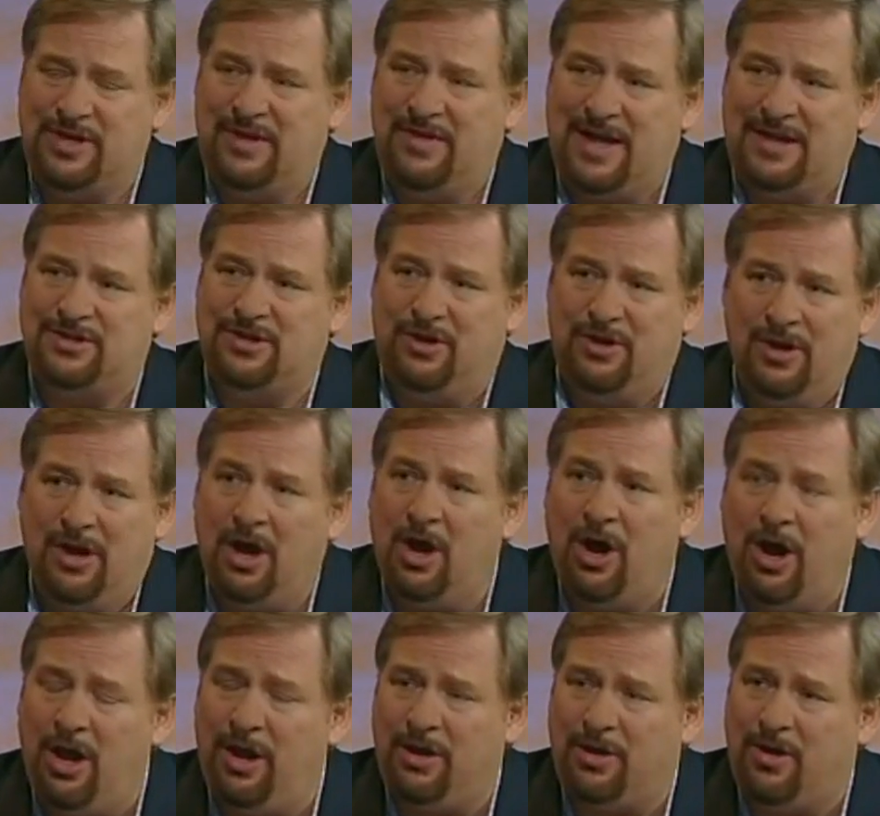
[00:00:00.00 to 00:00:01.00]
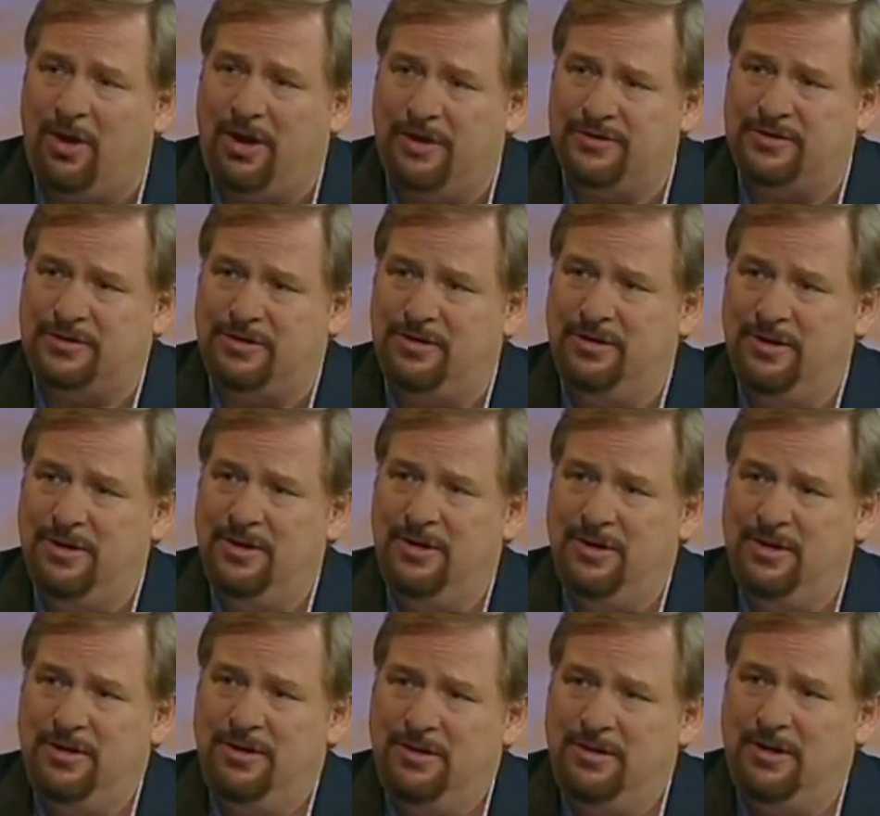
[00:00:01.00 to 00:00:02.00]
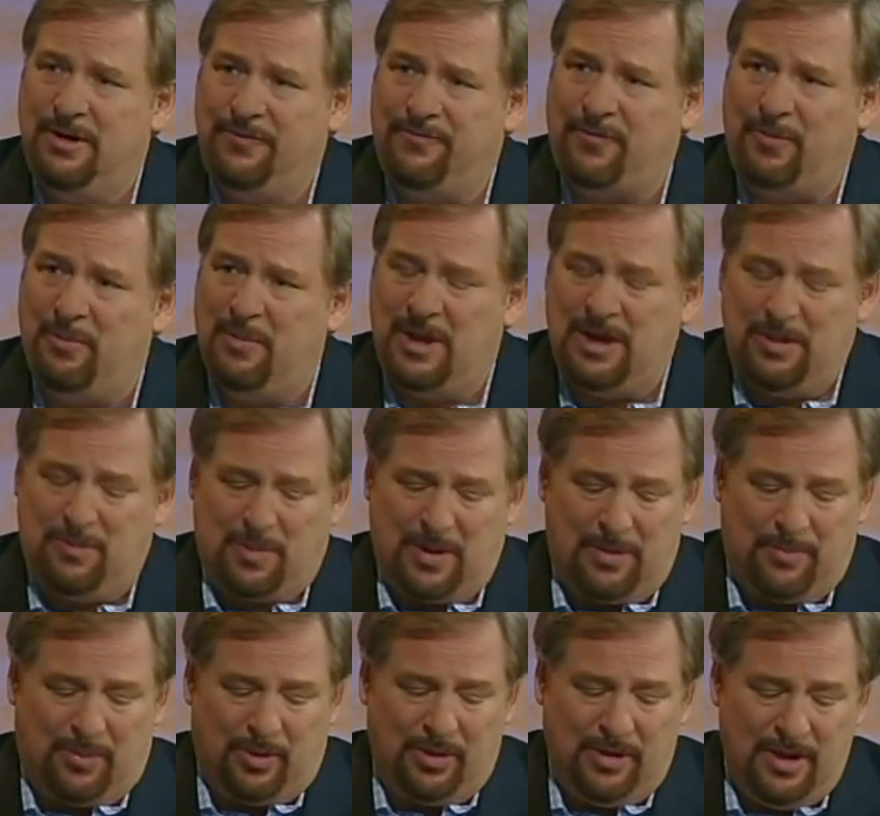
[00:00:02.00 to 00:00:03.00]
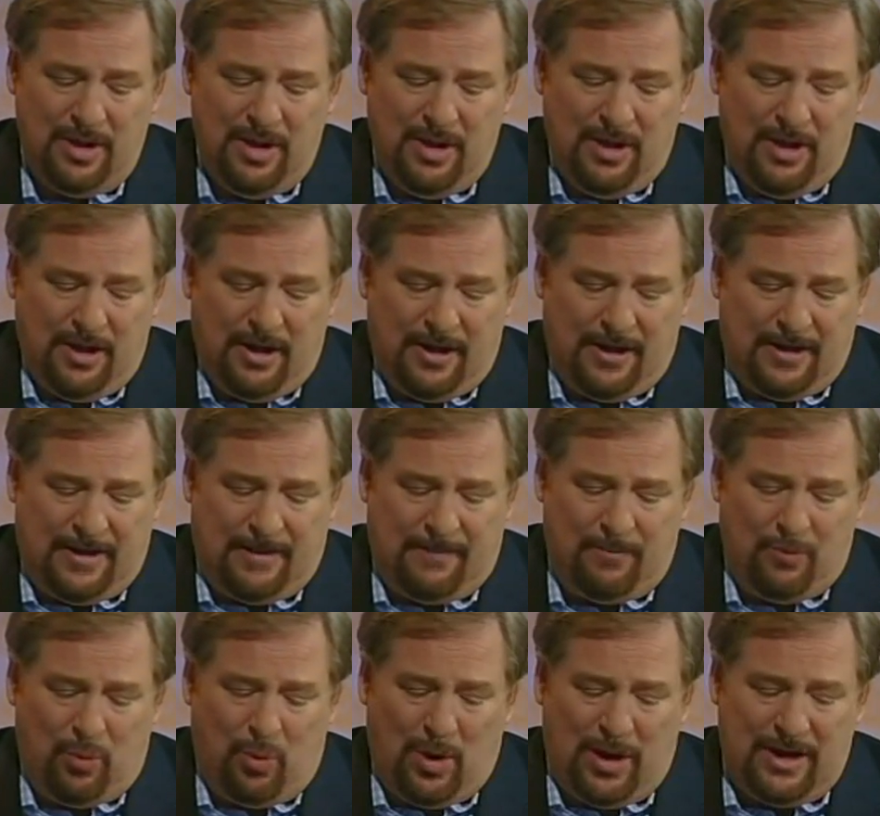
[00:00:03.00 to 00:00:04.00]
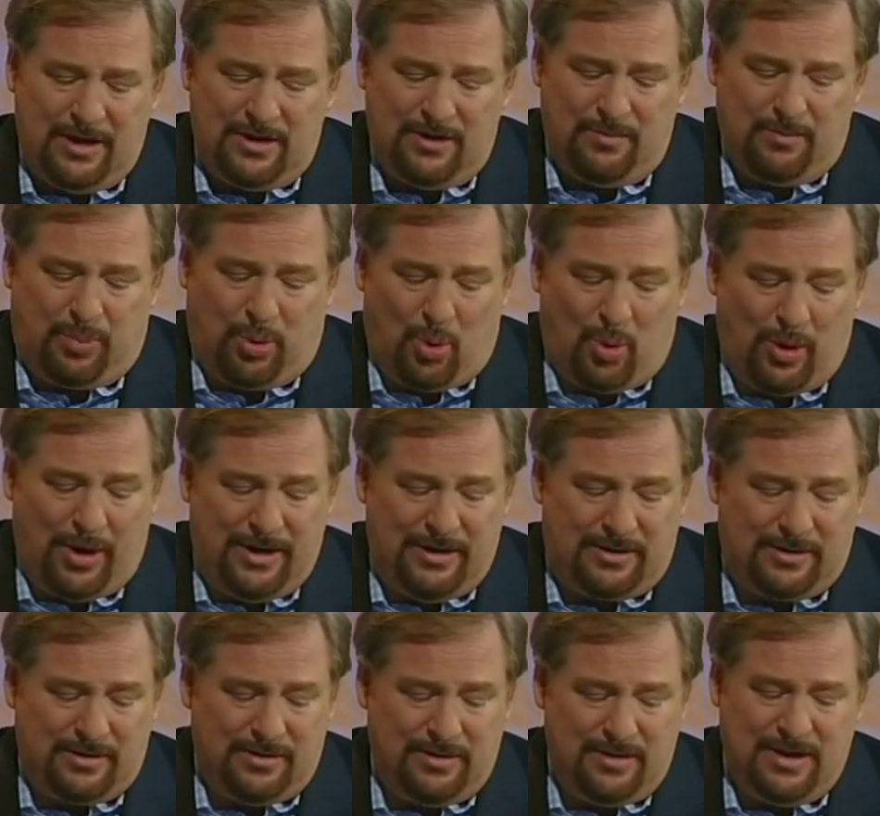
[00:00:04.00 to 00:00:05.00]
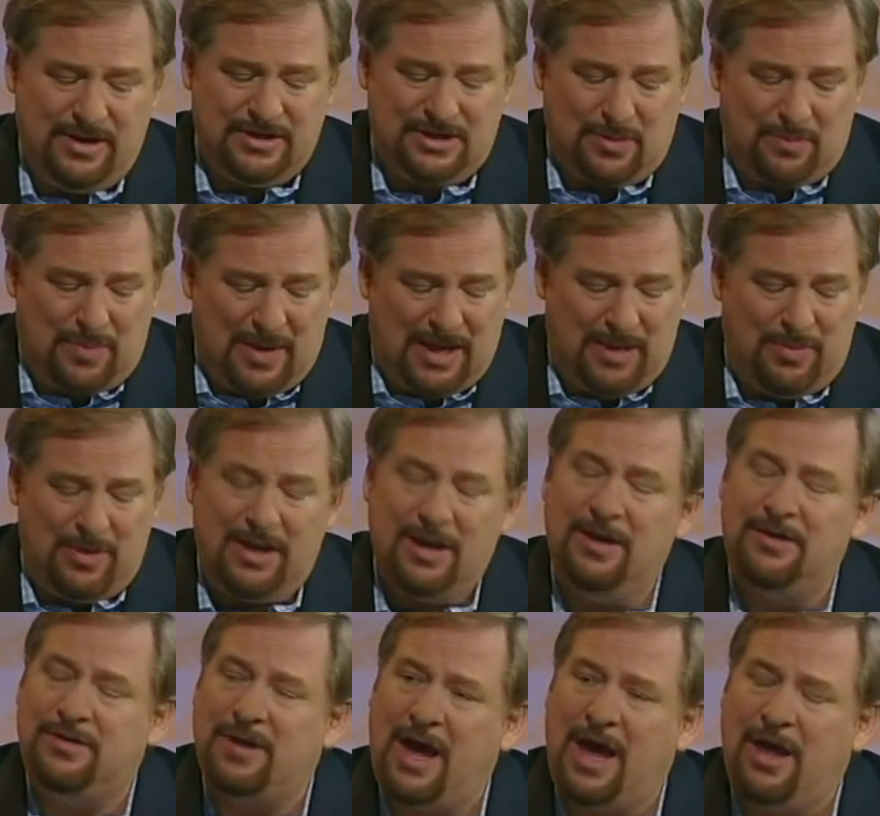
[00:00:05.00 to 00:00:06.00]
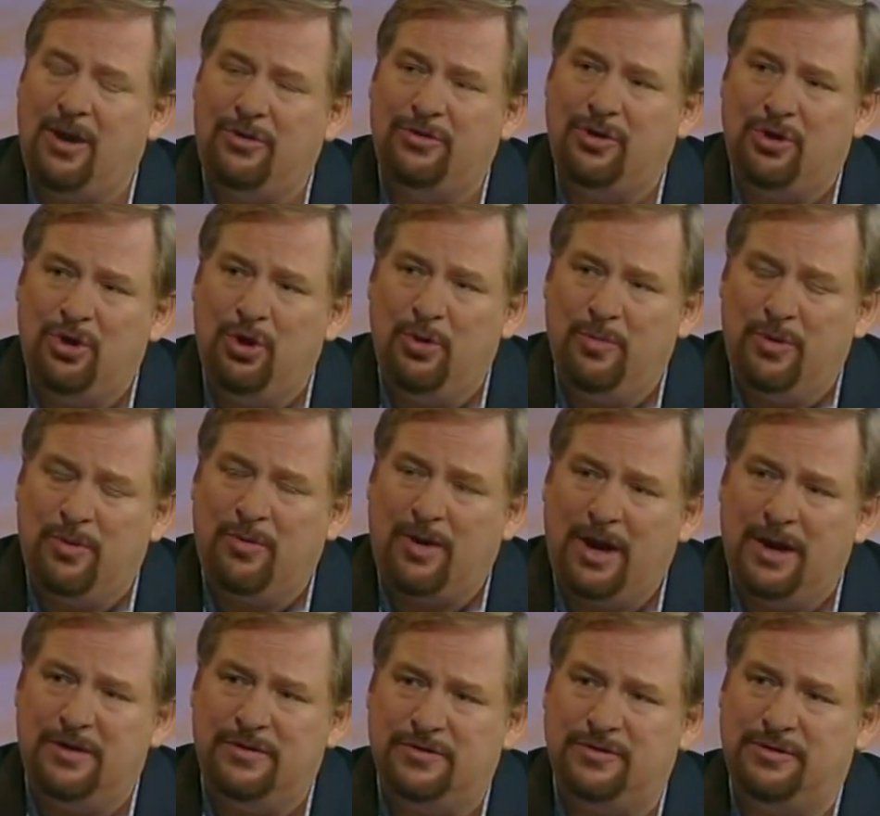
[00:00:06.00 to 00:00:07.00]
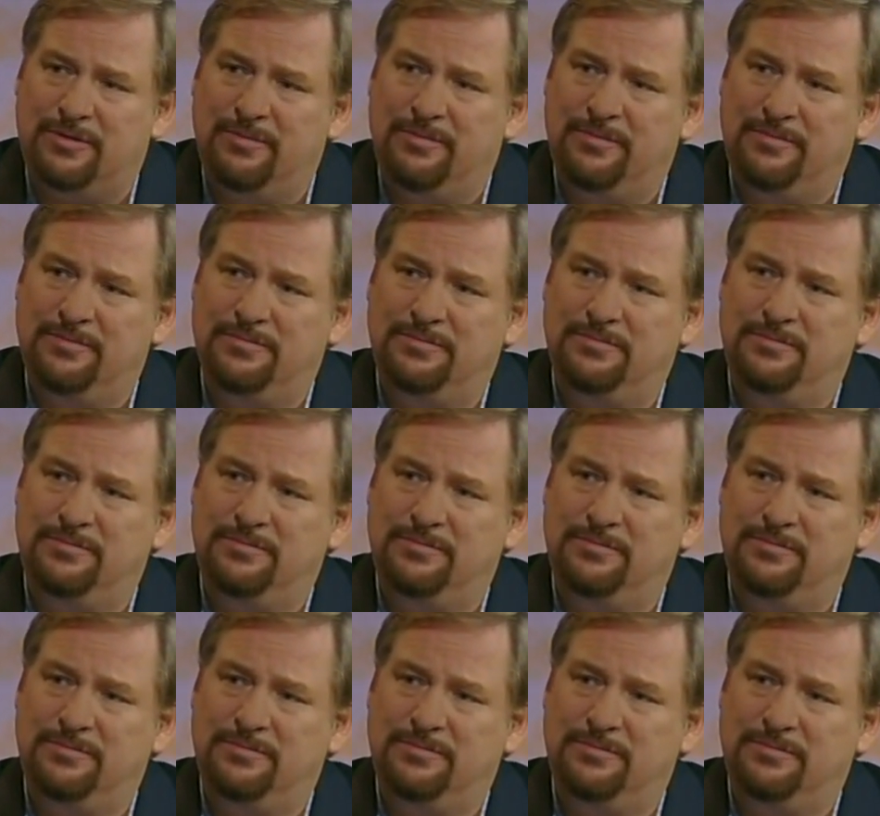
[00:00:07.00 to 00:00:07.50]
would say that's a Holocaust for many people. What point is a baby entitled to human rights?